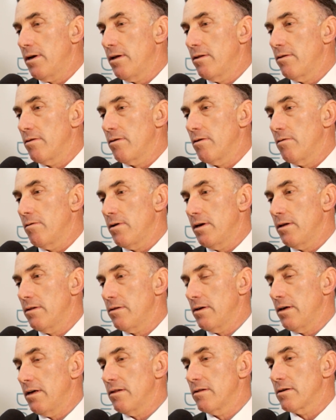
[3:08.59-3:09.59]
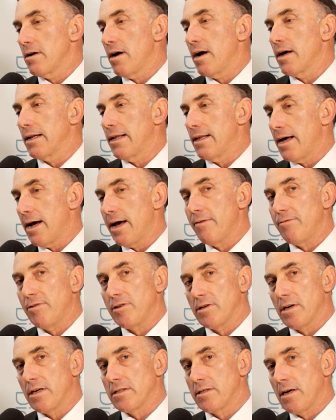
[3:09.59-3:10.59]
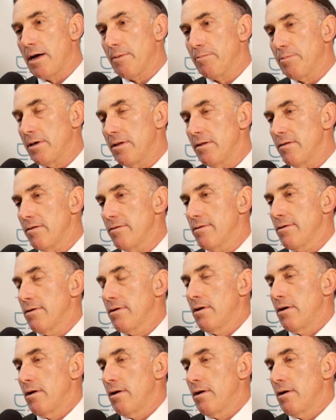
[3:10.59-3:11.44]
and so it's it's gone live at Johns Hopkins,